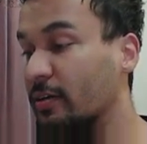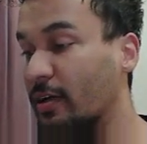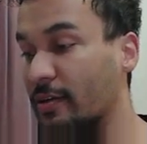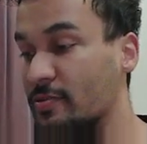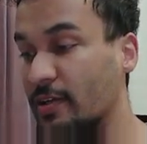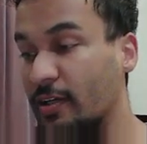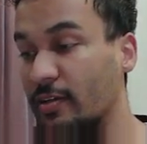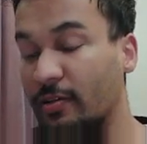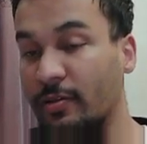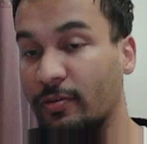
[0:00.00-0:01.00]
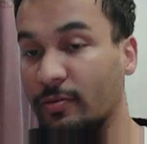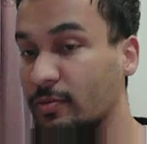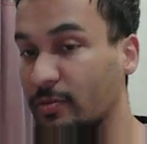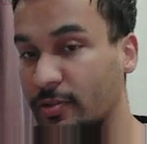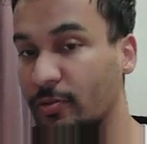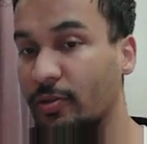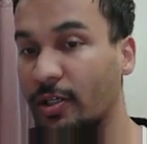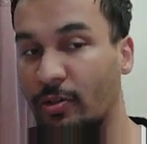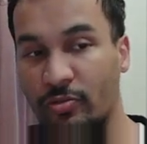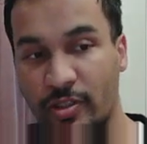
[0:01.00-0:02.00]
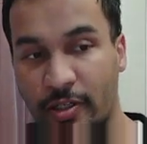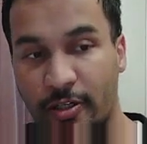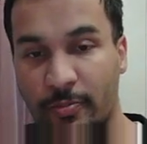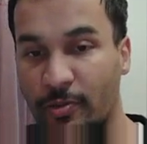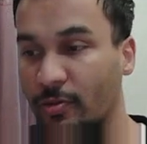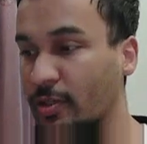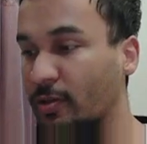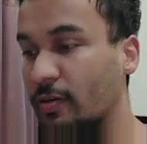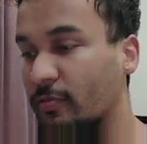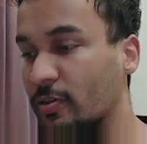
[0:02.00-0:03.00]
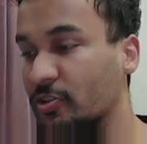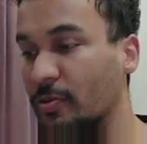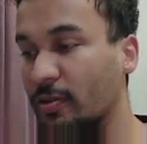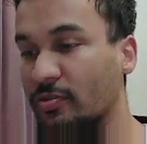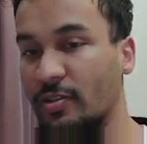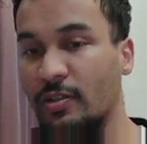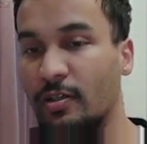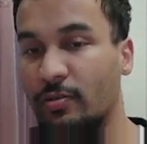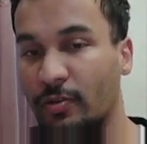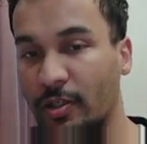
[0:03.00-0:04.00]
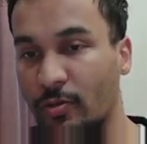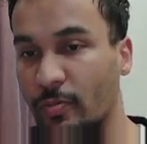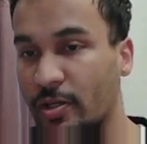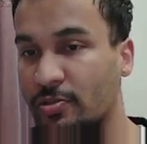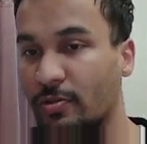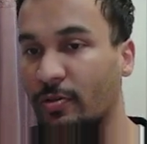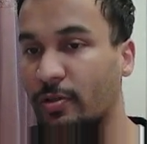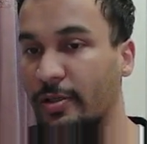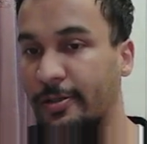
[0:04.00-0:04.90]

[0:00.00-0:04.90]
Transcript: Actually, you need to set it up, you need to have transparency, and you need to make sure